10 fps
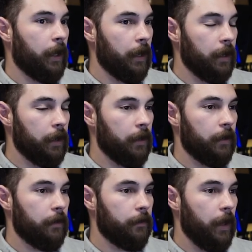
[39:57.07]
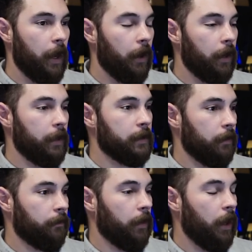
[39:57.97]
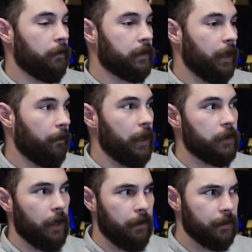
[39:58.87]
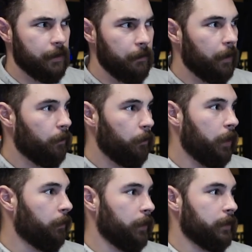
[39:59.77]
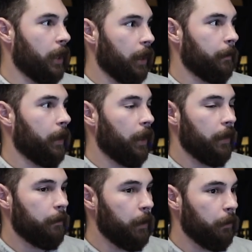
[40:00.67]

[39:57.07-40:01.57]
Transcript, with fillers: kind of areas of, of salvation. I think some that we don't really talk about a lot, that